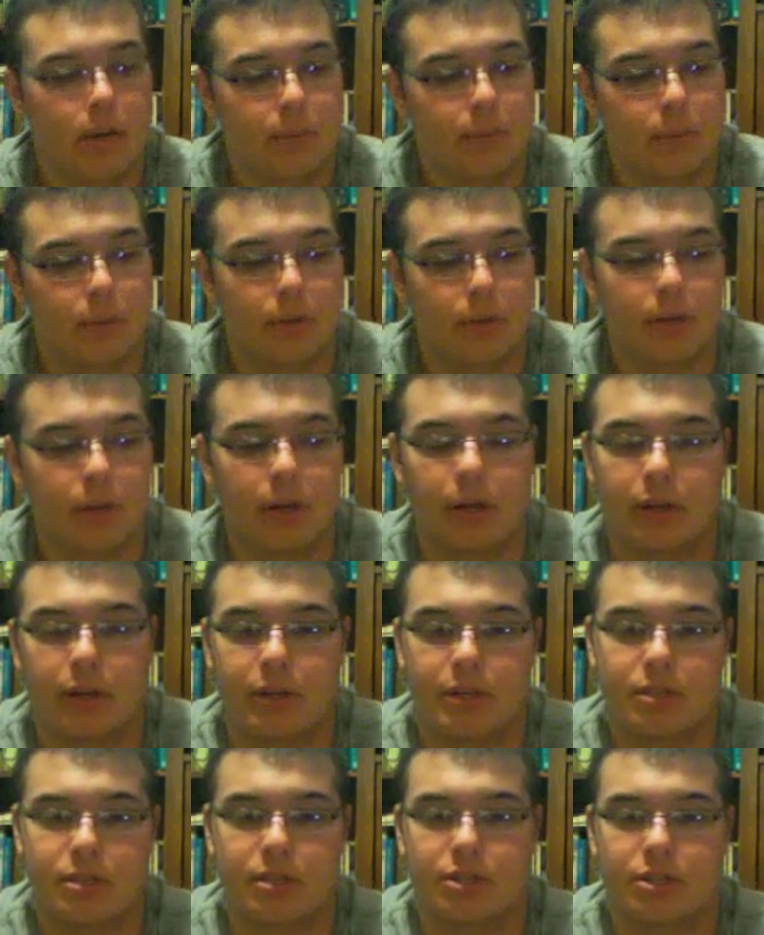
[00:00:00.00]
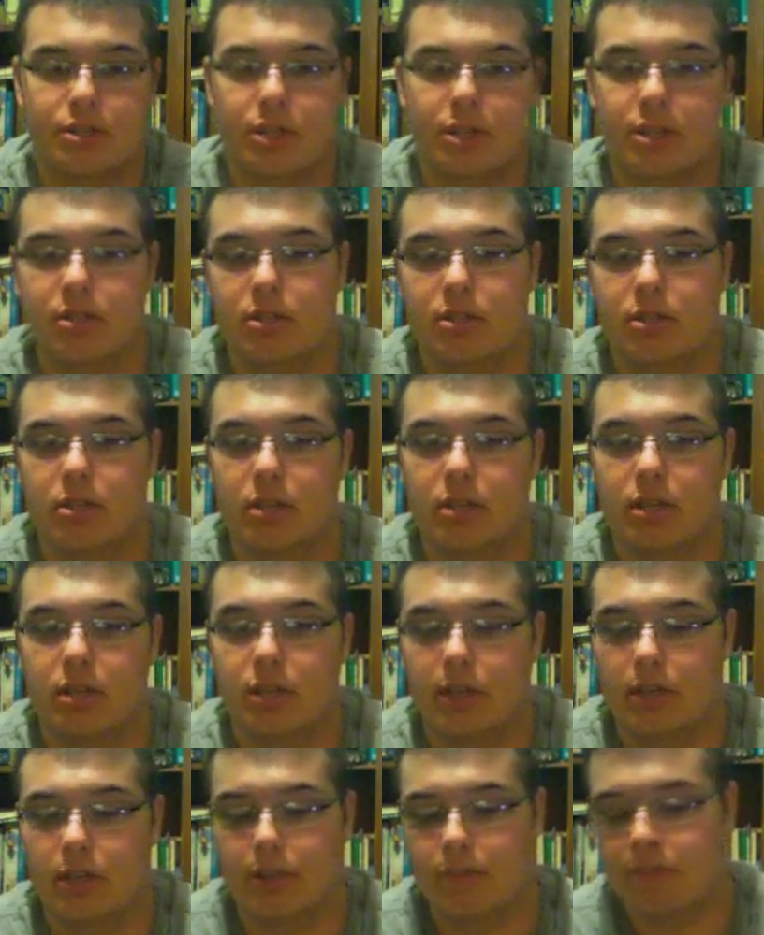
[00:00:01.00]
Pulling on this adjusts the
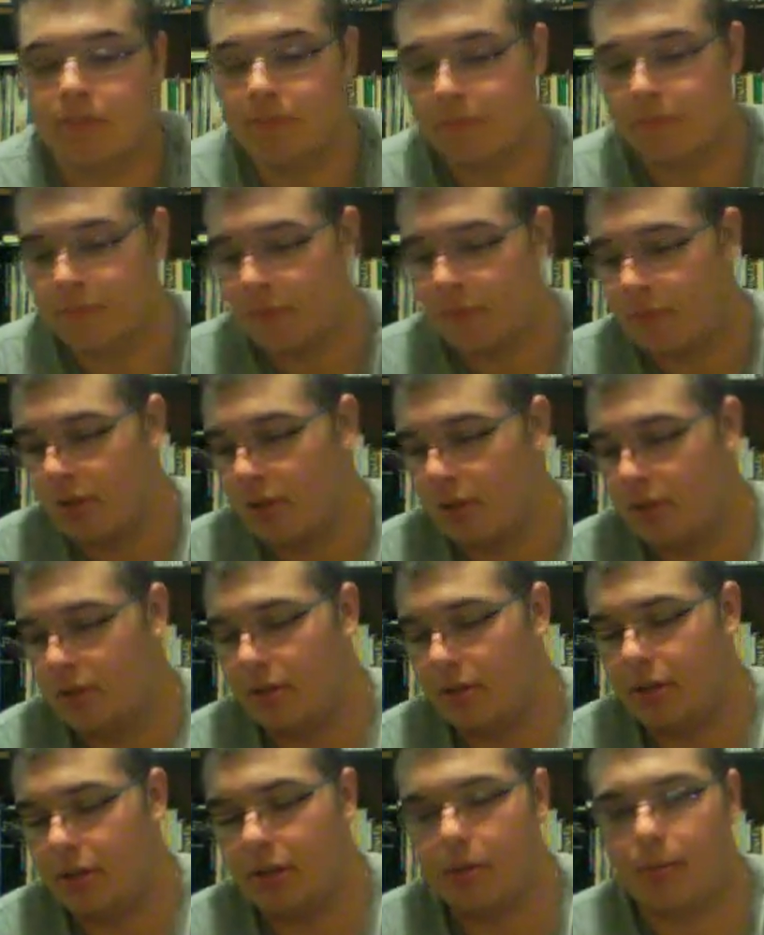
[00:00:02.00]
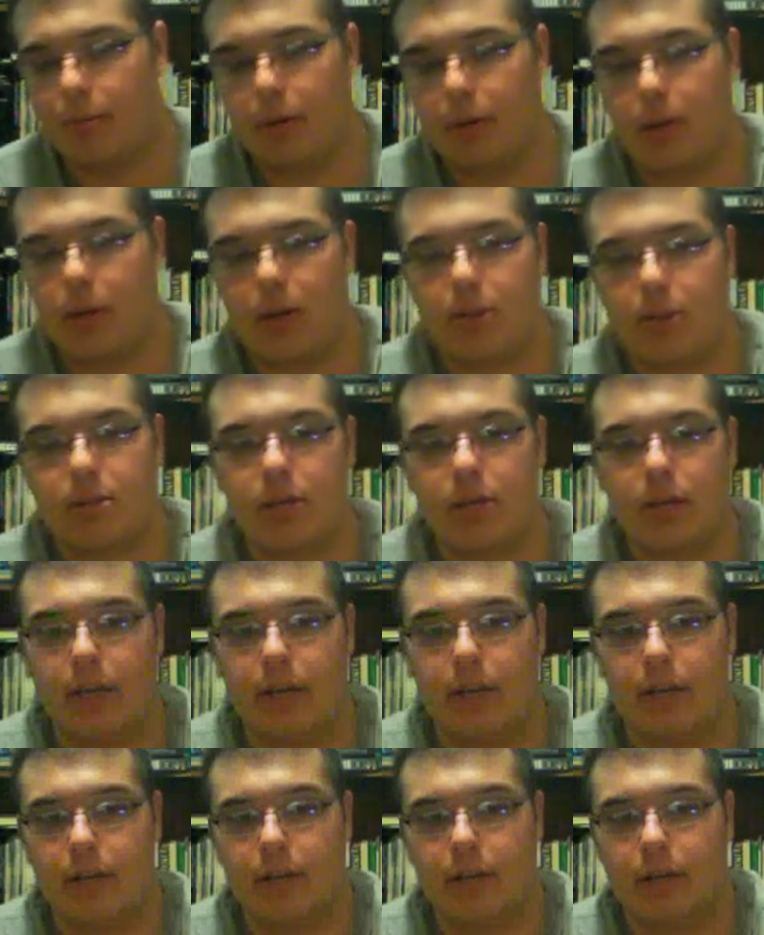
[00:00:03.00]
gearbox,
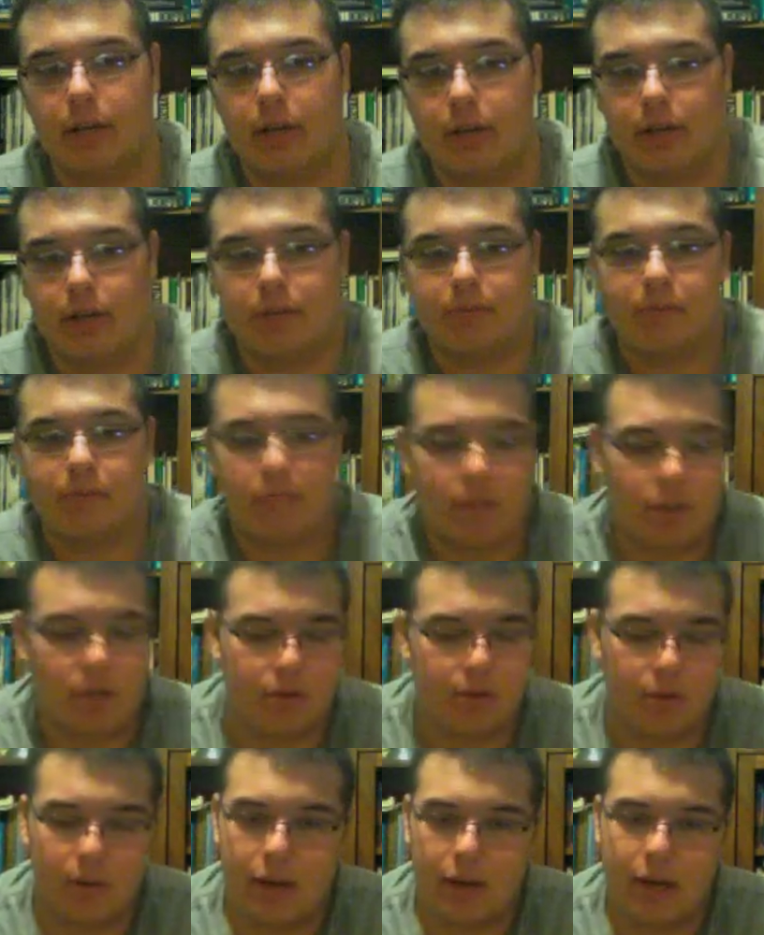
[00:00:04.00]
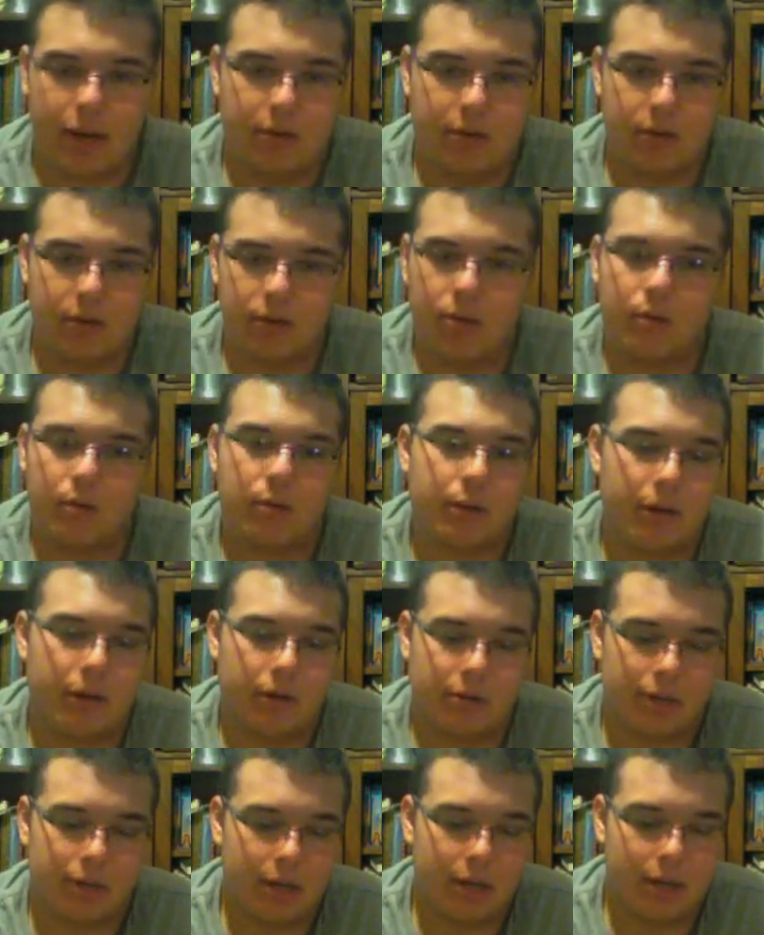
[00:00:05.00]
and you can go higher or lower, it all
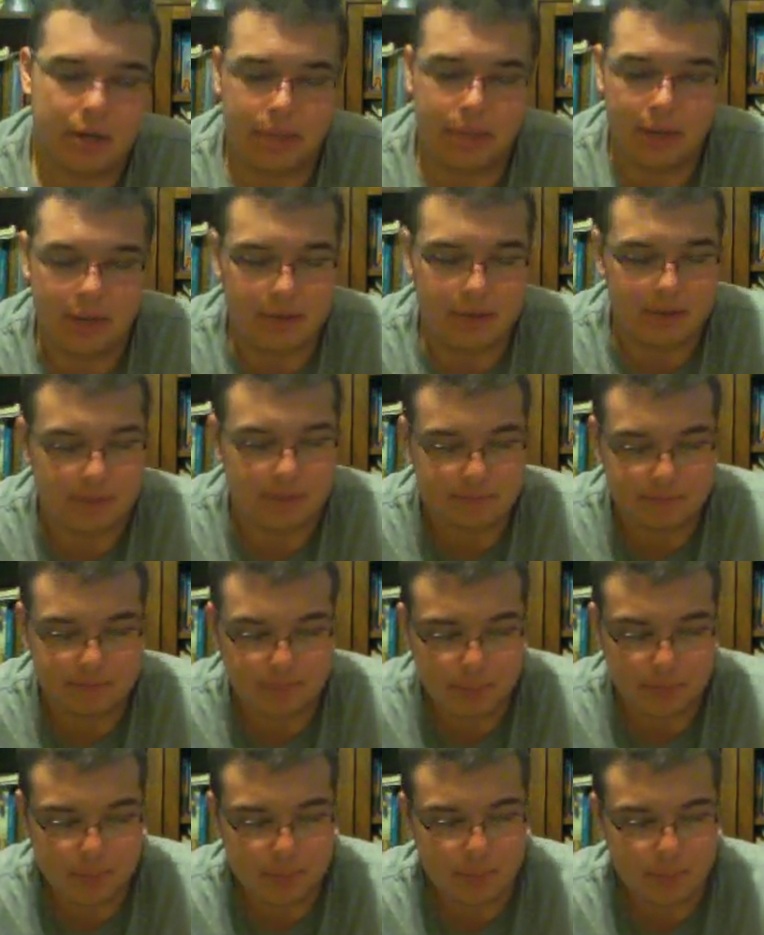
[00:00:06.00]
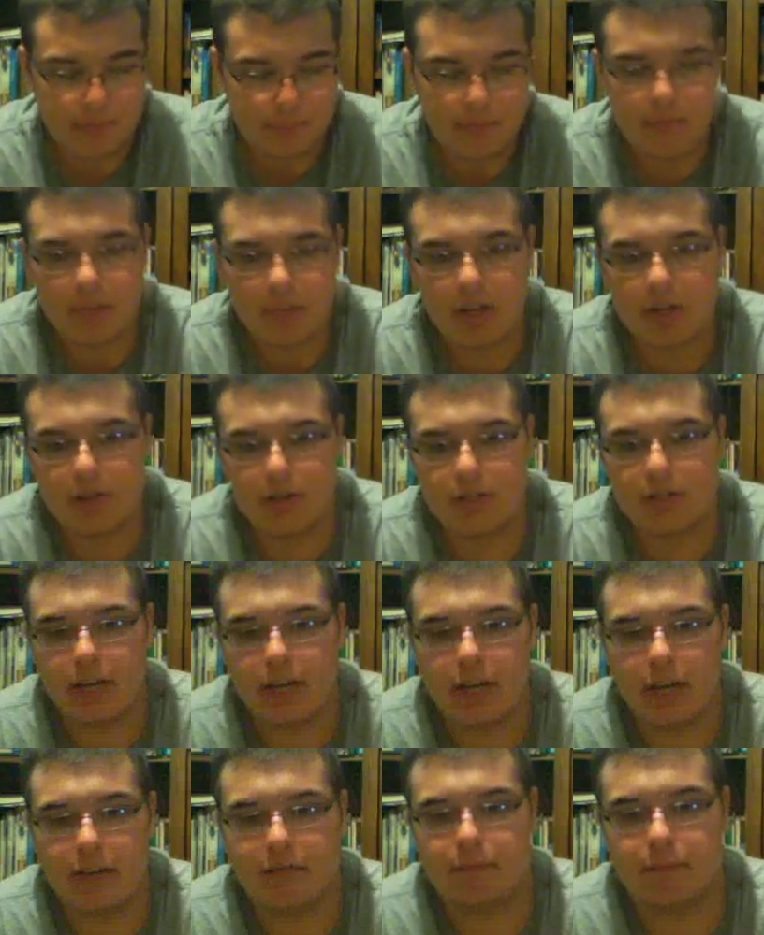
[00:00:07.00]
kind of depends. Those
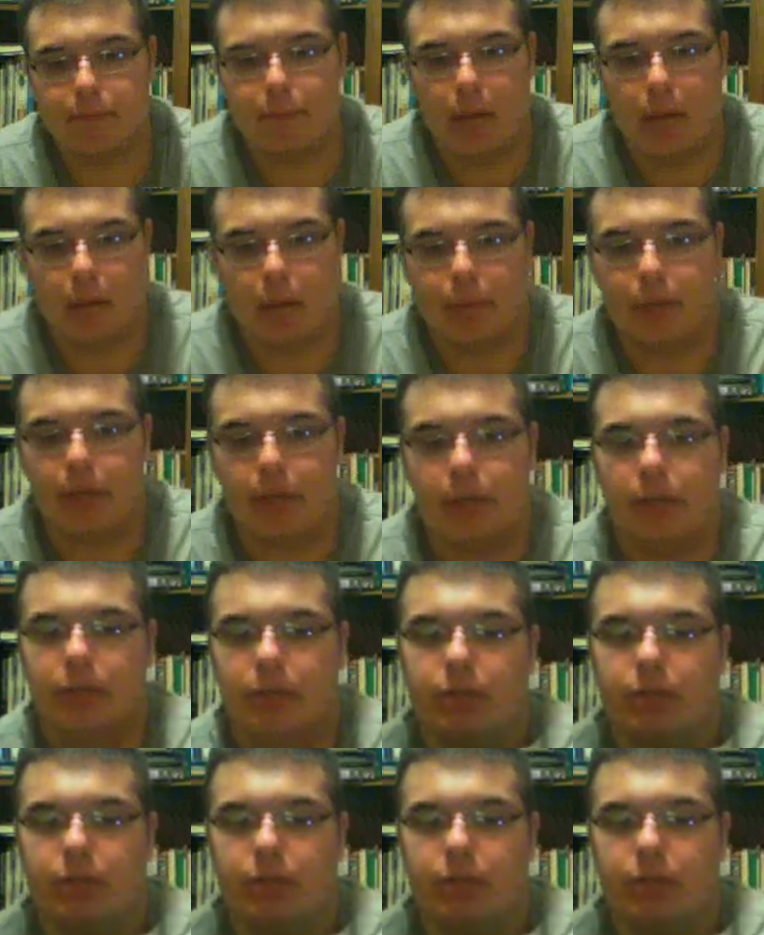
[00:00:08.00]
have bipod.